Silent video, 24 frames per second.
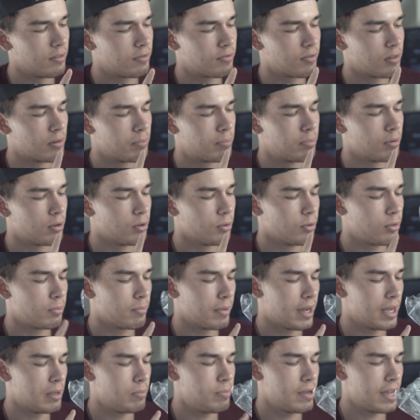for both
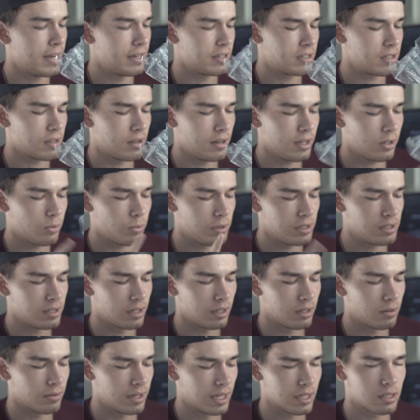my Panasonic, which I
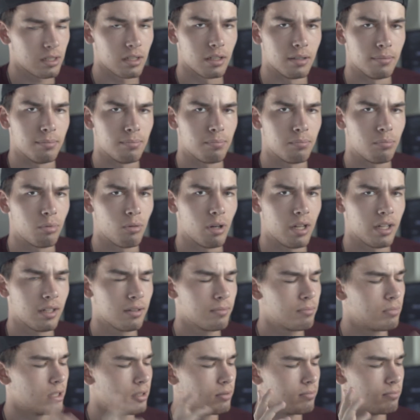don't actually bring,
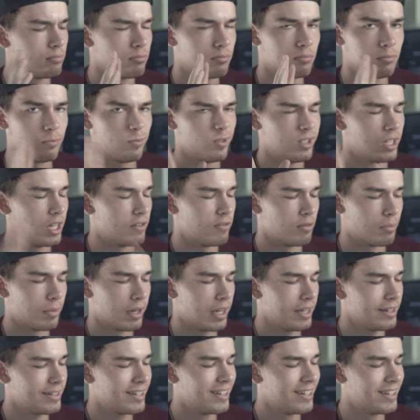but never mind.